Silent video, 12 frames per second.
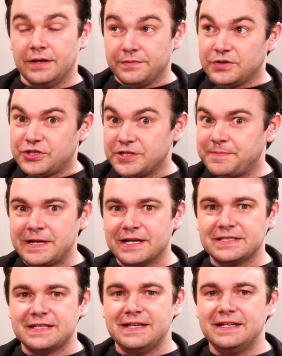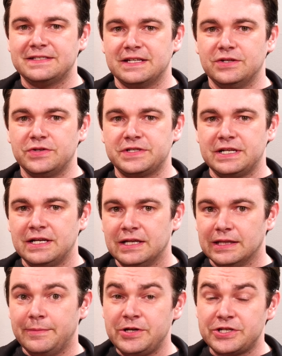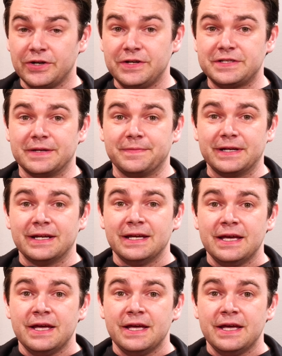Now, just because I think it's interesting, let me show you something.